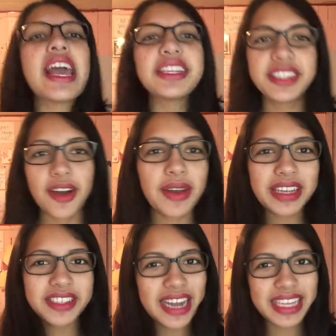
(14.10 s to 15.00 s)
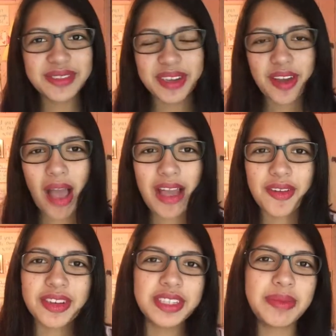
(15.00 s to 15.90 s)
So in today's video, I'm
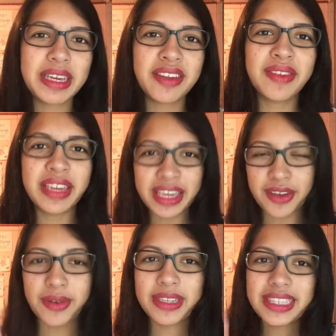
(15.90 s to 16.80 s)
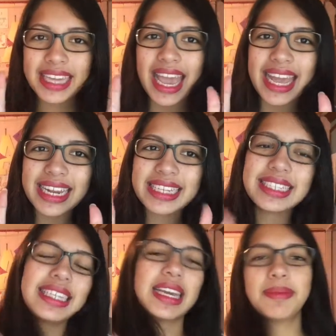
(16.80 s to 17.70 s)
going to be giving you 10
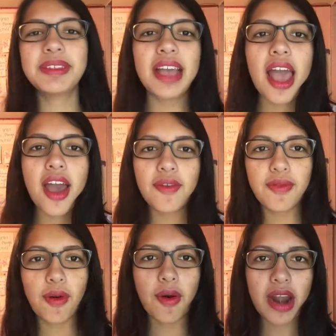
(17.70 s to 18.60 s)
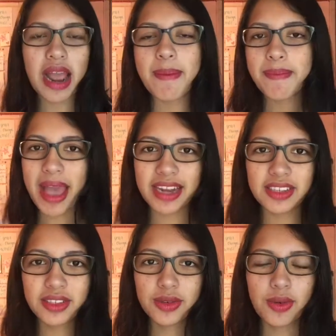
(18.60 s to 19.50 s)
tips for back
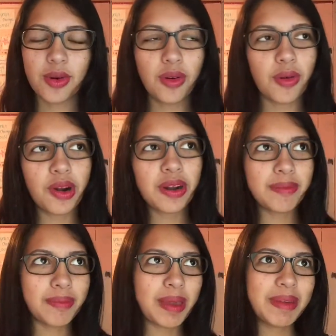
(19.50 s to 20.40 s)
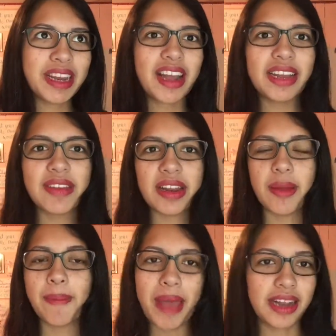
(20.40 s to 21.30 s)
to school, or maybe not
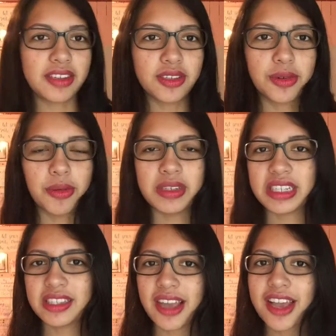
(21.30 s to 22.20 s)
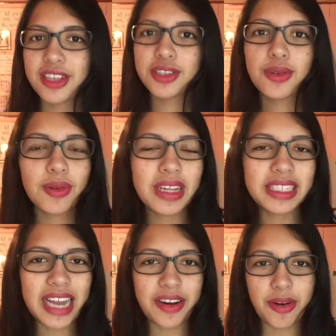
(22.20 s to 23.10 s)
even back to school, just school
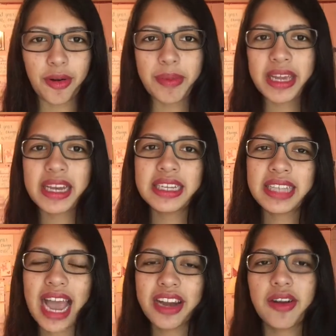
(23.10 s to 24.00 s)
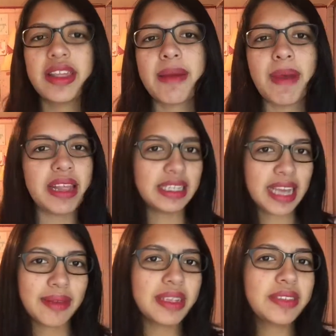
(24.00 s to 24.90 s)
in general, because I know that by the
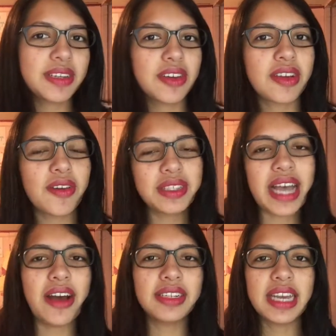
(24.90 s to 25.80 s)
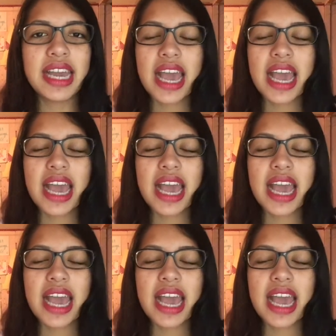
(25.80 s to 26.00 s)
time this video goes out,